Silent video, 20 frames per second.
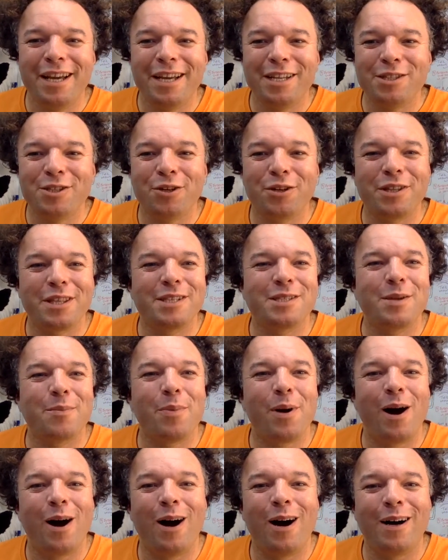took this
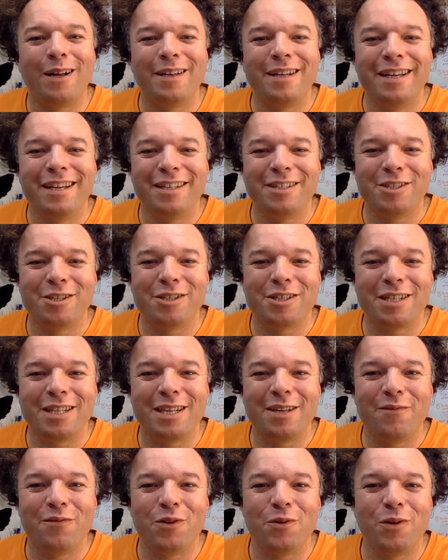apart just to
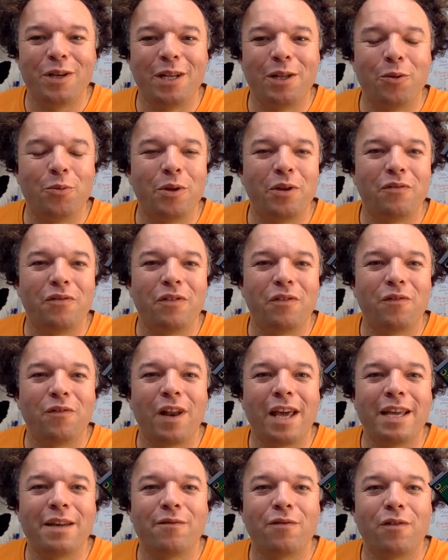give you a little bit of a
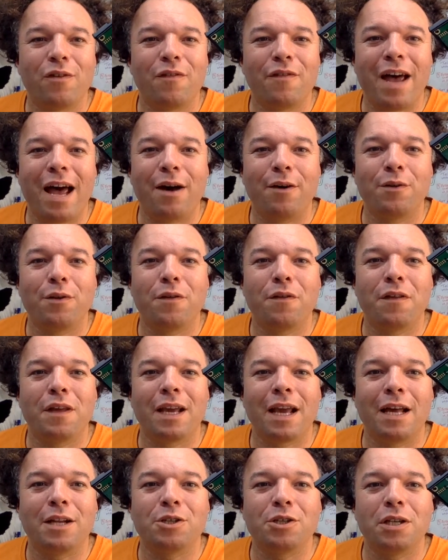flavor of how the thing
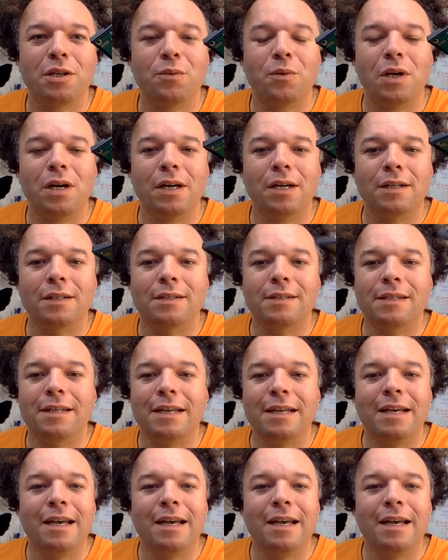actually works.